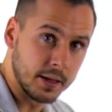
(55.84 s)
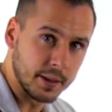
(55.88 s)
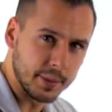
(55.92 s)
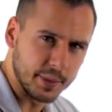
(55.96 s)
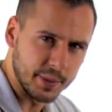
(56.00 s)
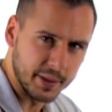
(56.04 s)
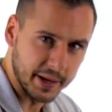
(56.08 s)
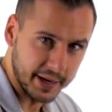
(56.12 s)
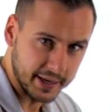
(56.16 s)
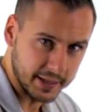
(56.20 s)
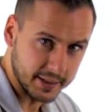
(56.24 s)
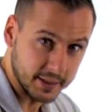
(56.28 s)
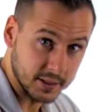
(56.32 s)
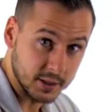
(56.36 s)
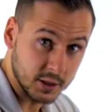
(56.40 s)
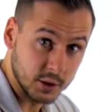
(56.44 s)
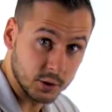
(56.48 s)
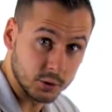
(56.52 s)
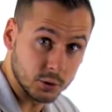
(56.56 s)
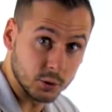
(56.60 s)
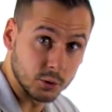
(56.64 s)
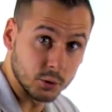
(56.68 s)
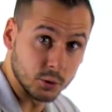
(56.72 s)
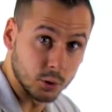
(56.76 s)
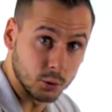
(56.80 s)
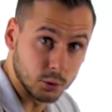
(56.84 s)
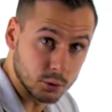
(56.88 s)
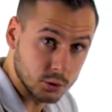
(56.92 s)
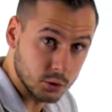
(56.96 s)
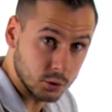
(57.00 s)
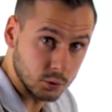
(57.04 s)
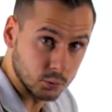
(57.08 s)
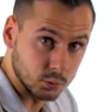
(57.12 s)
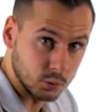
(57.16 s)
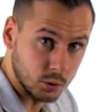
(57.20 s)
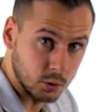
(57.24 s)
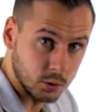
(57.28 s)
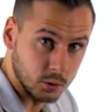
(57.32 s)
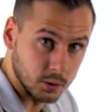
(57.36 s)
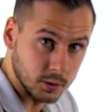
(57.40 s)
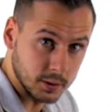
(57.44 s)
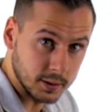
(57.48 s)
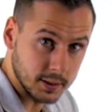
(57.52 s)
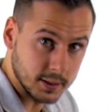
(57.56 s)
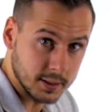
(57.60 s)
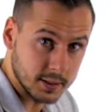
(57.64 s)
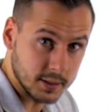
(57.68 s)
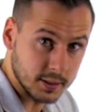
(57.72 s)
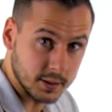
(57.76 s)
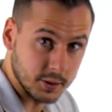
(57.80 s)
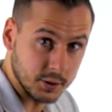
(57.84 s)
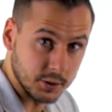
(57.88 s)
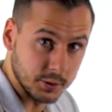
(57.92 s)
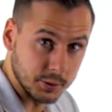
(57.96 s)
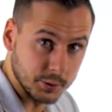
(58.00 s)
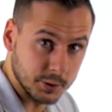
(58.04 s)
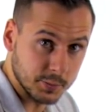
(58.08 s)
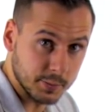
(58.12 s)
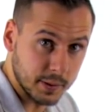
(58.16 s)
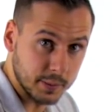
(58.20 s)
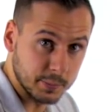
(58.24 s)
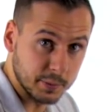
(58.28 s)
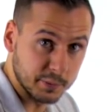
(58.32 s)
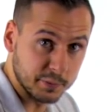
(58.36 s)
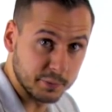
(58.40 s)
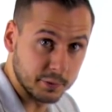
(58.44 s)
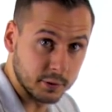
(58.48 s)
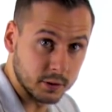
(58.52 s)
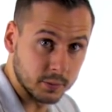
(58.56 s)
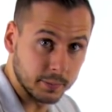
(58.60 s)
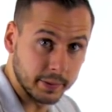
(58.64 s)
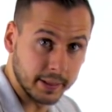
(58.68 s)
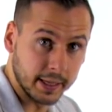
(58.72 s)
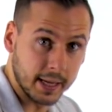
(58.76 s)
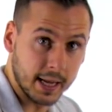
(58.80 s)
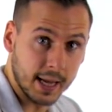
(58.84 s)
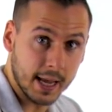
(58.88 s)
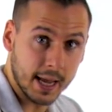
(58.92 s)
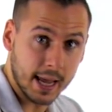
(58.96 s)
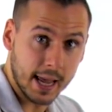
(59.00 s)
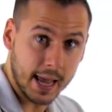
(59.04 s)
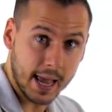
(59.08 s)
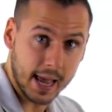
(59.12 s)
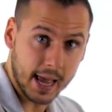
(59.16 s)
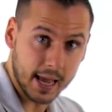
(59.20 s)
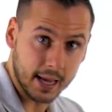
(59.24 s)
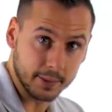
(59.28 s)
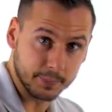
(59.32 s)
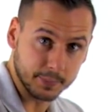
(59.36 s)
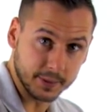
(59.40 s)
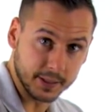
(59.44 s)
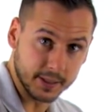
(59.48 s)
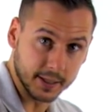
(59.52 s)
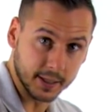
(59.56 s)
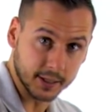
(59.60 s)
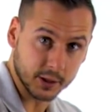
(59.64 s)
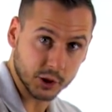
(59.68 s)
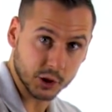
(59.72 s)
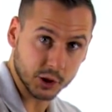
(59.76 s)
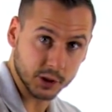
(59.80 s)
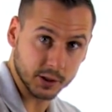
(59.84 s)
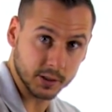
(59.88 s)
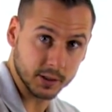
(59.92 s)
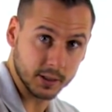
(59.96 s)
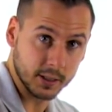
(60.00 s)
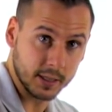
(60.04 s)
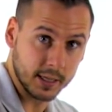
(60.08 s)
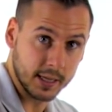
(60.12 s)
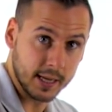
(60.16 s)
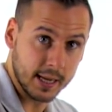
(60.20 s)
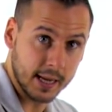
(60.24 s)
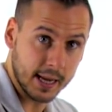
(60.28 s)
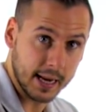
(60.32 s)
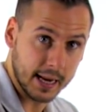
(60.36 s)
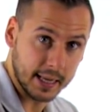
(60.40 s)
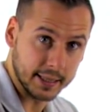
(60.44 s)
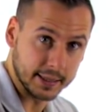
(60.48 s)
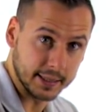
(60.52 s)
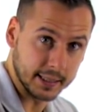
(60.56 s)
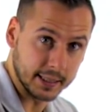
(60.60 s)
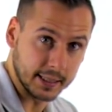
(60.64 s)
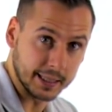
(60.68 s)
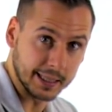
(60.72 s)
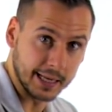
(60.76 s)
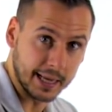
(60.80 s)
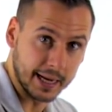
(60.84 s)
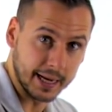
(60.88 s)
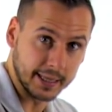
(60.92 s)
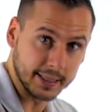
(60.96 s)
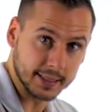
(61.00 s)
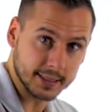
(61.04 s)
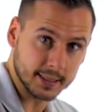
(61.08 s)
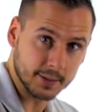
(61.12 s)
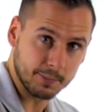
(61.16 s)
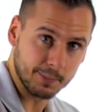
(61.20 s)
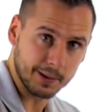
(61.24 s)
Then the dorsal roll is induced by performing abduction and the glide is